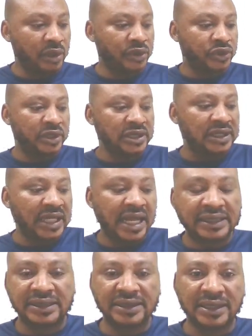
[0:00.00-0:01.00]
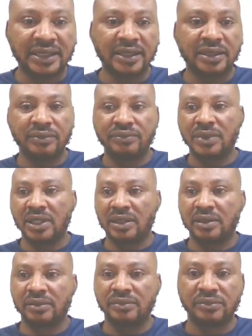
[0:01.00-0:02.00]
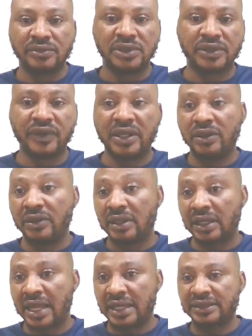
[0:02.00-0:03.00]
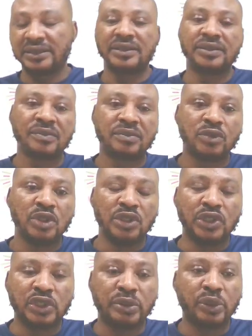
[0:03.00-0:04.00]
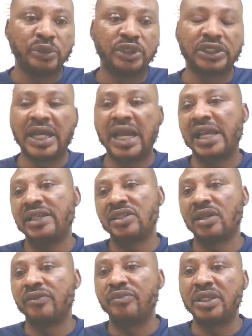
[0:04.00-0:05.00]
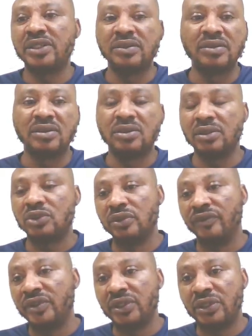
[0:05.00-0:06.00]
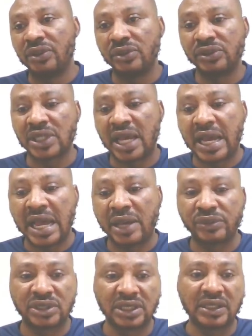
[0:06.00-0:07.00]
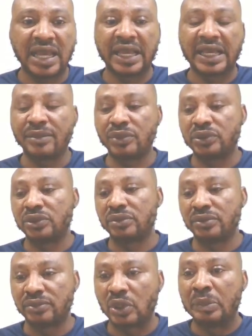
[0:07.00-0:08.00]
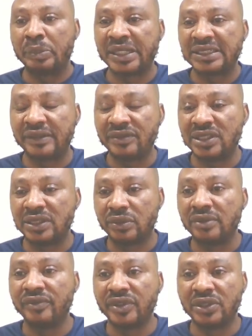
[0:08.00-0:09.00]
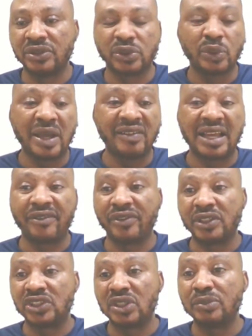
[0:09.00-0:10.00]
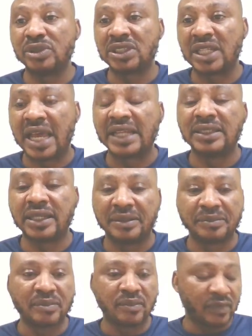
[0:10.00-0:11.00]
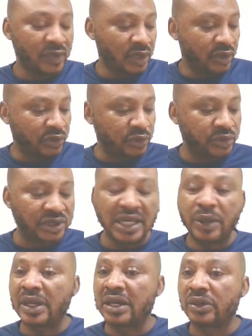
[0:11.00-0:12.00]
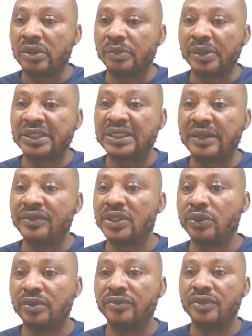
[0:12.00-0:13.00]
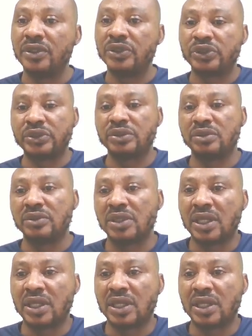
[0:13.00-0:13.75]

this class is a very long class. So we'll try, instead of making 2 videos, I will see I can make to compress everything in 1 video. So we have like 40-something slide here. So we'll see how we can compress everything in 1 video. So